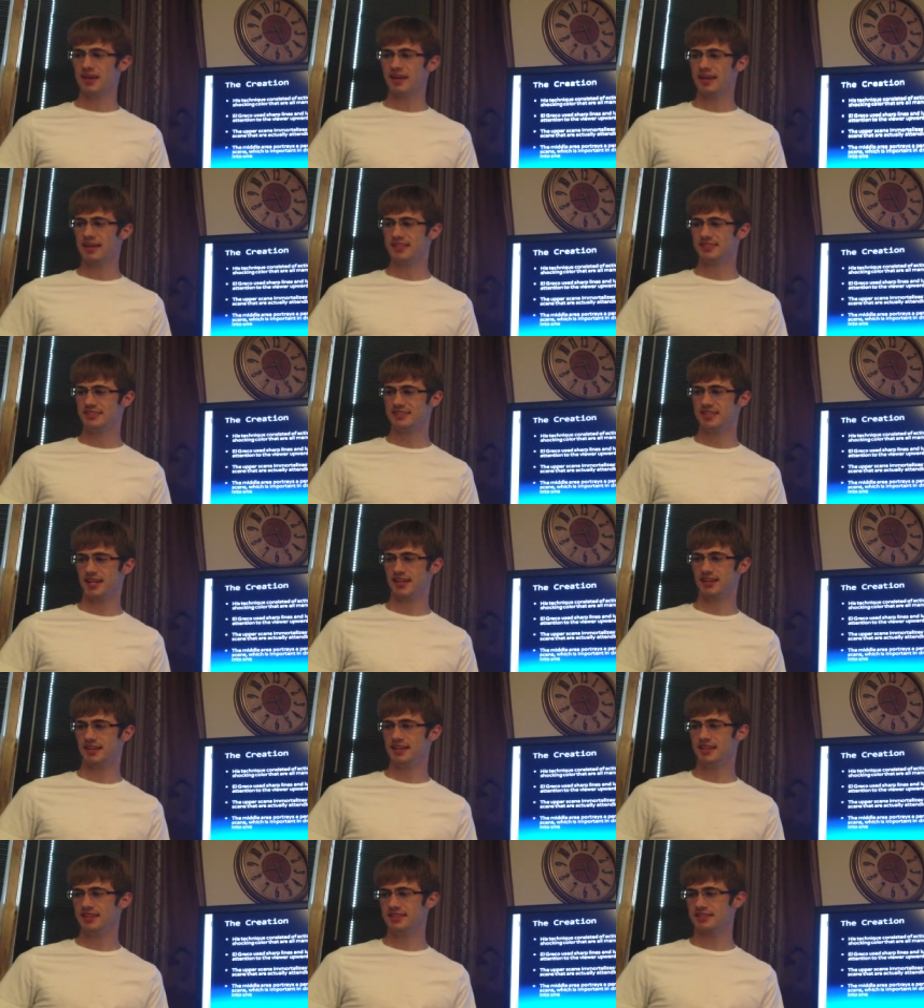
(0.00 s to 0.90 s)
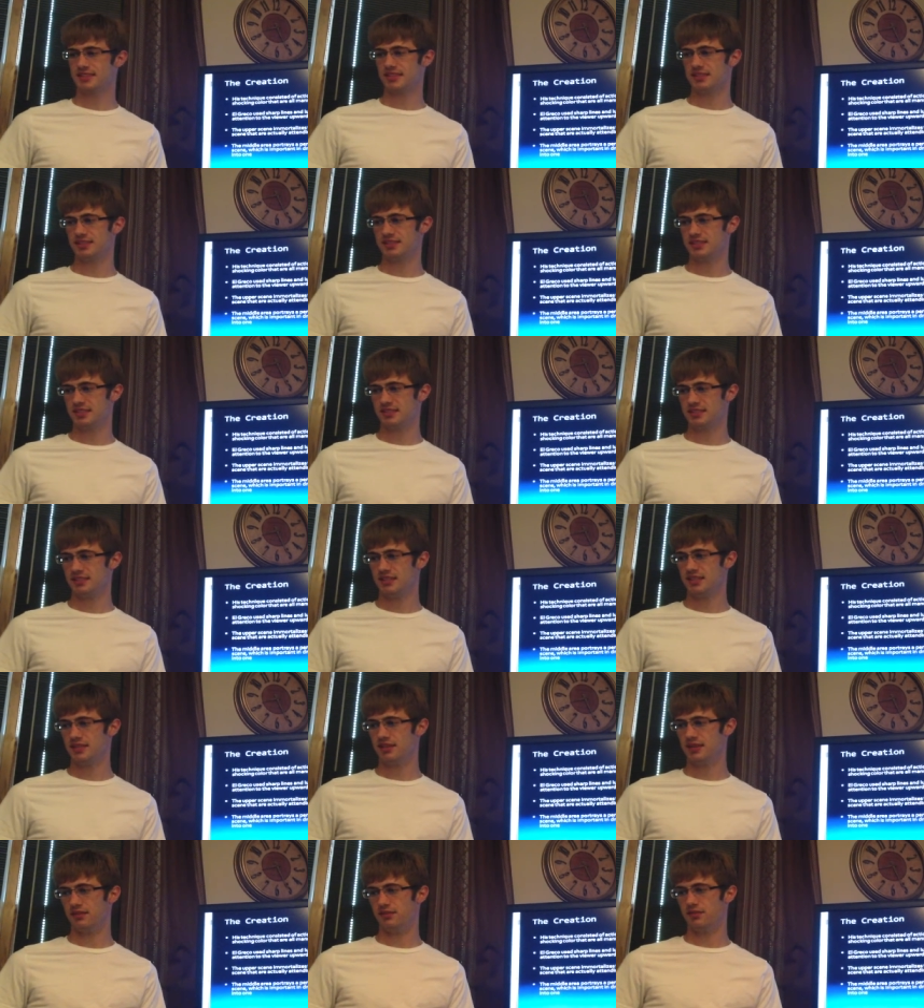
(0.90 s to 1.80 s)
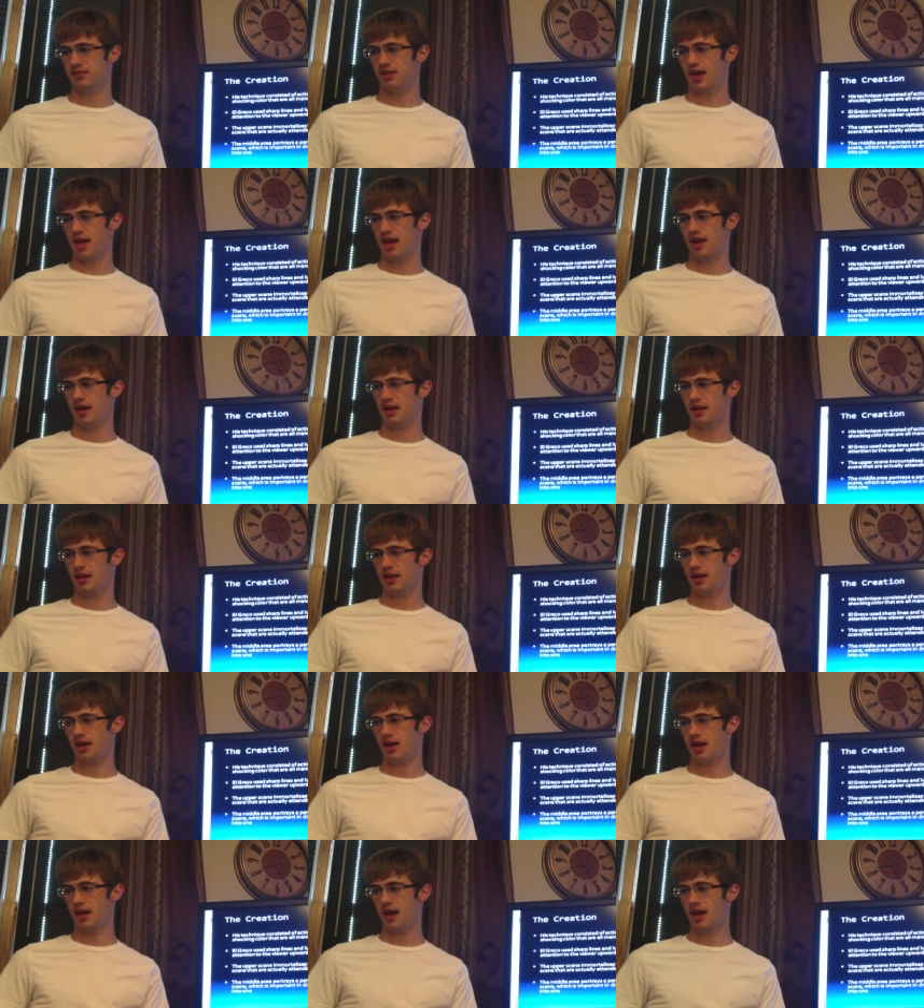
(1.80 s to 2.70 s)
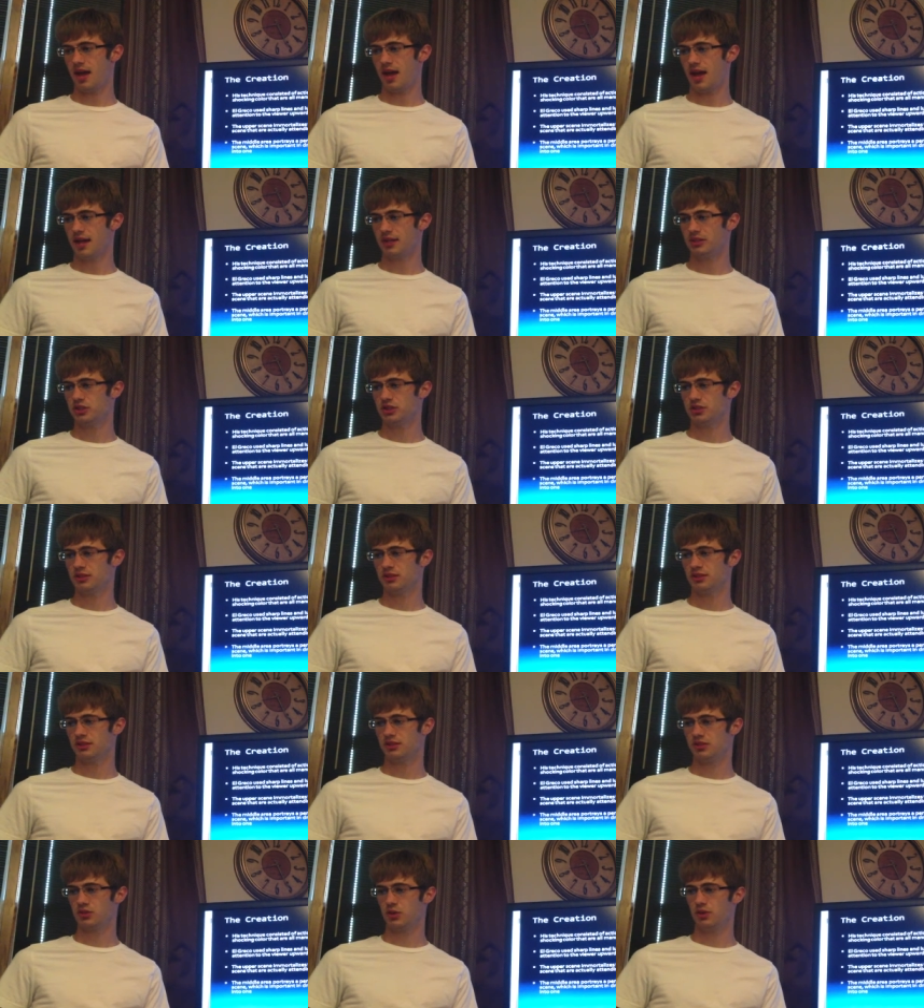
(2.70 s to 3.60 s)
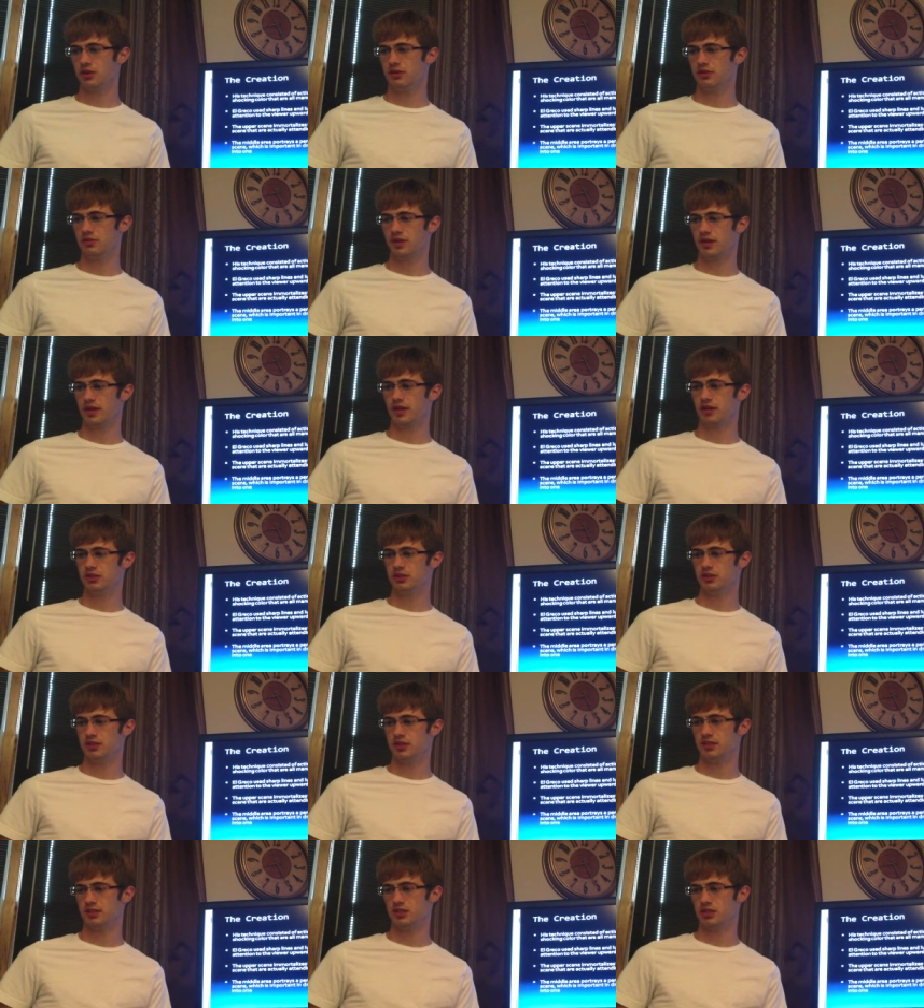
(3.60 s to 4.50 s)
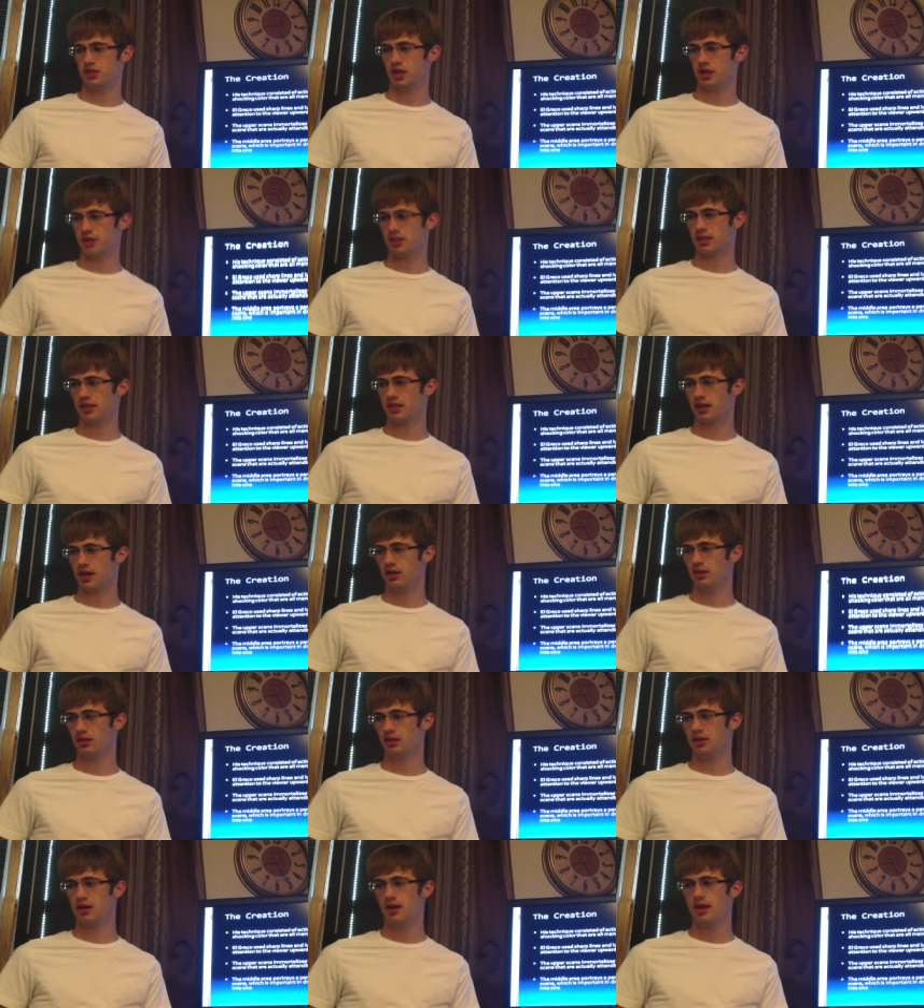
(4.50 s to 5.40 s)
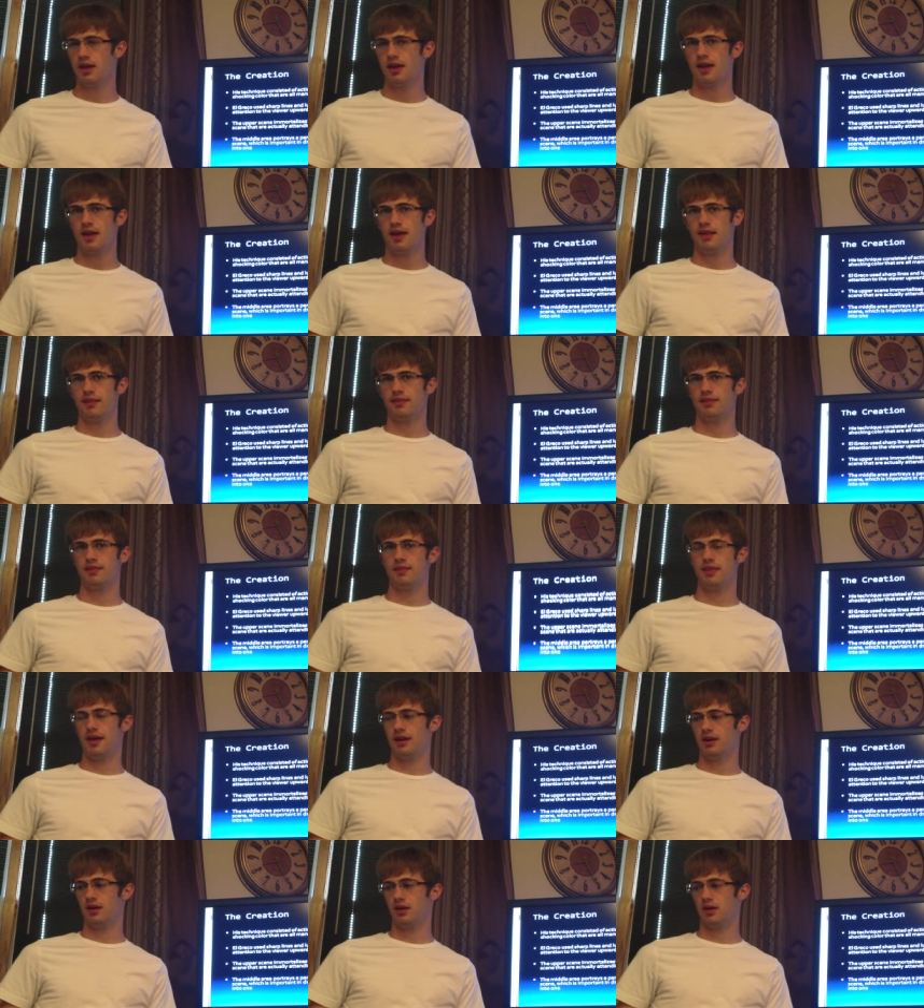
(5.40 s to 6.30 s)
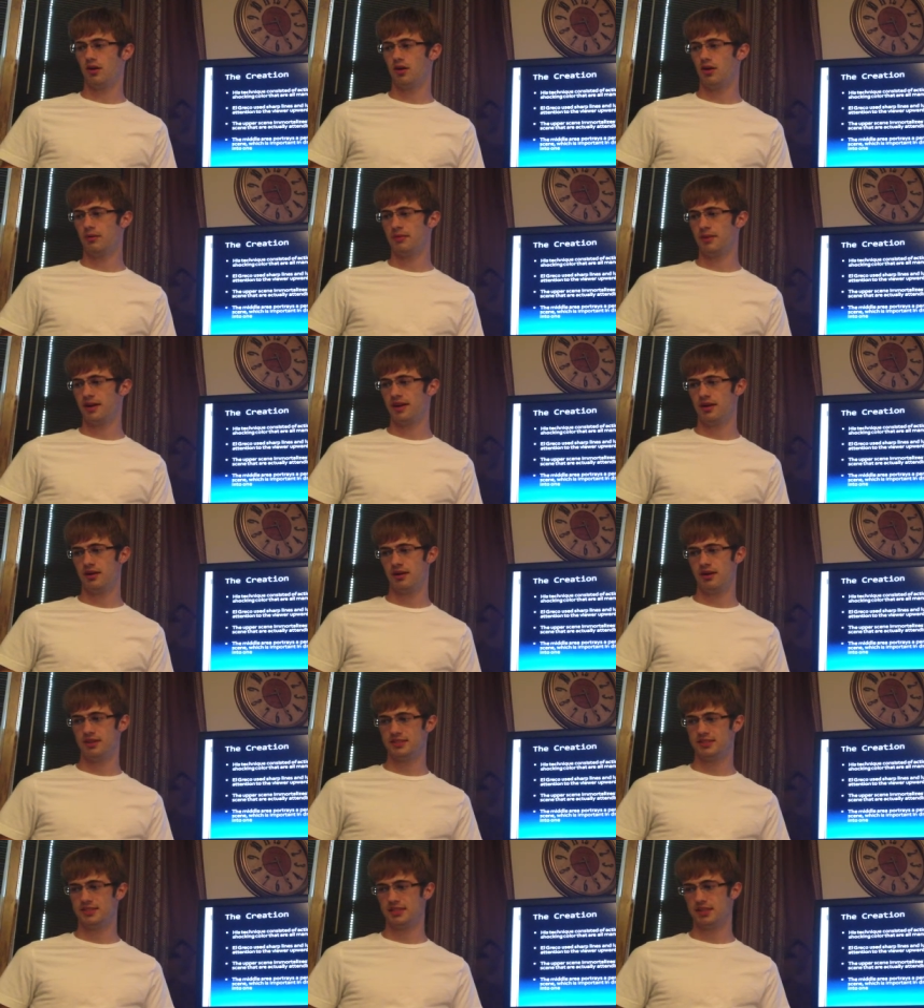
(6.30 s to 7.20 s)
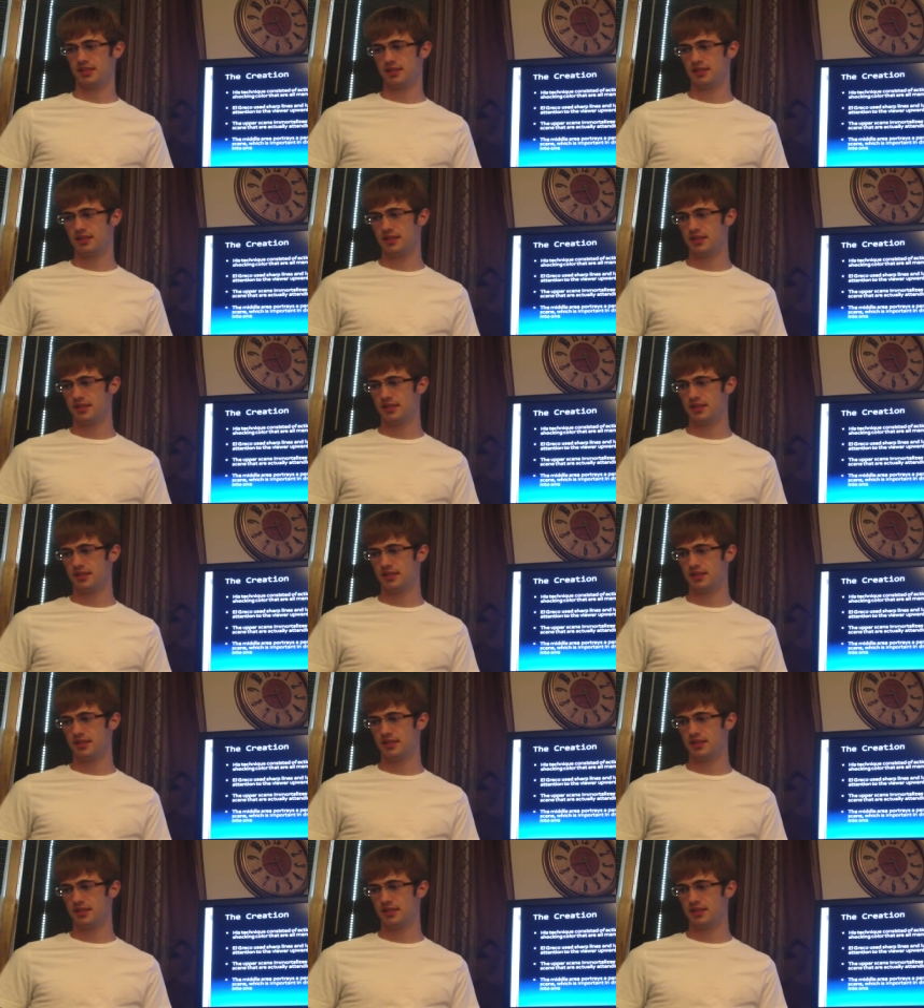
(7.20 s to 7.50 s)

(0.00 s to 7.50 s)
His techniques consisted of action, distorted figures, and shocking color that are all manneristic,